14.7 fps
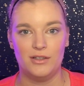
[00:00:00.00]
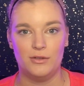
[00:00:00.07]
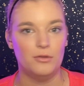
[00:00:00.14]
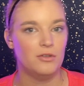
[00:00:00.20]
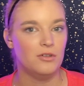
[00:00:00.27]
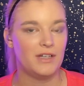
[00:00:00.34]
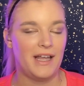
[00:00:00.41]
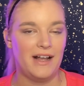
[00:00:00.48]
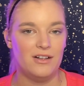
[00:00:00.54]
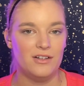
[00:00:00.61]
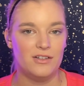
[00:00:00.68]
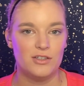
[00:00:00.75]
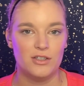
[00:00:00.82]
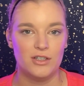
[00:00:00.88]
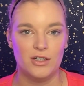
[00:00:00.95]
Google
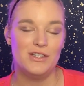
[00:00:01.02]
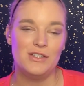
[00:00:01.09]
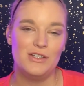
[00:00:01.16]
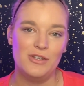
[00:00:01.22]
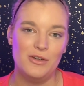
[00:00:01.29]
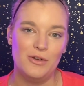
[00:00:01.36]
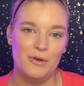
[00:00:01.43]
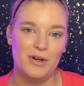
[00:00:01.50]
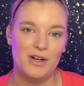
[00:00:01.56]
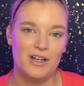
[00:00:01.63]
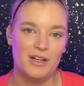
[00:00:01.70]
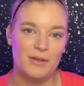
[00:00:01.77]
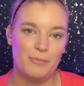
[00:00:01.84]
Calendar to